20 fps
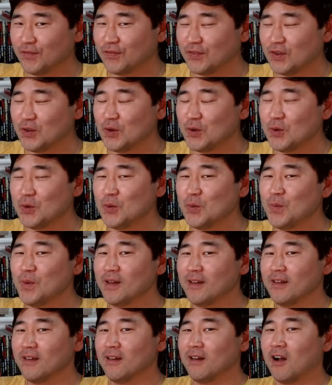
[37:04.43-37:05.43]
you
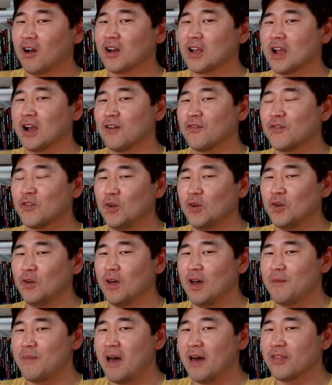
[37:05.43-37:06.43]
are
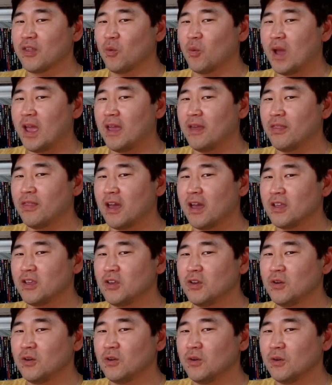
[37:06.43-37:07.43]
careful about the way that
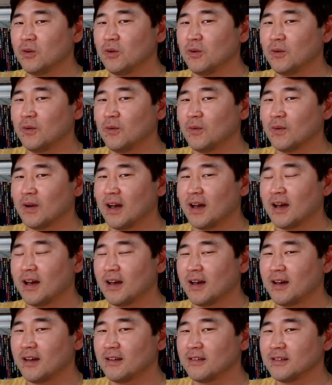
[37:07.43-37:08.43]

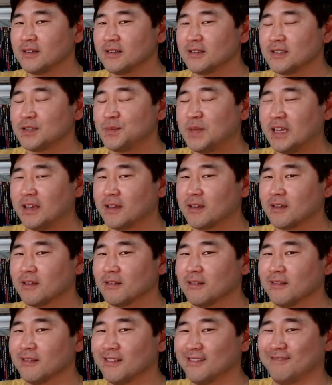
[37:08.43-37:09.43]
you speak
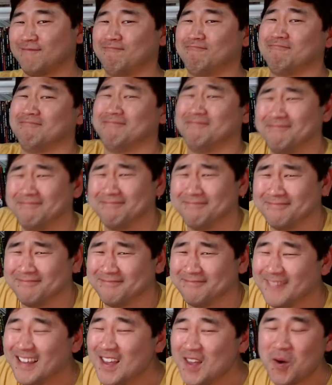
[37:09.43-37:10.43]

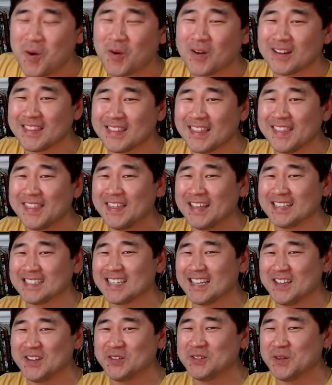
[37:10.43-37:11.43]
or the things
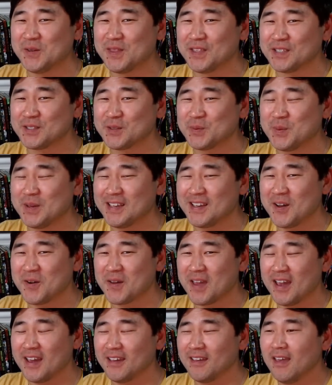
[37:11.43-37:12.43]
that you do this week,
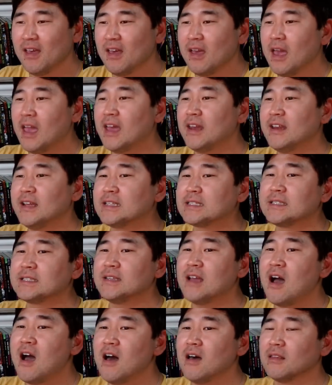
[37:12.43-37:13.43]
okay? And it's
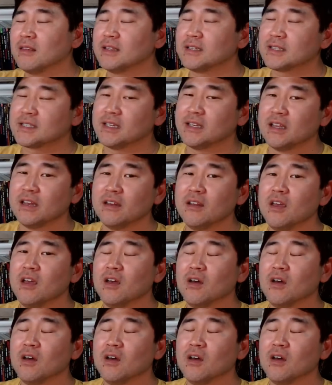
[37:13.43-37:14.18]
not, listen,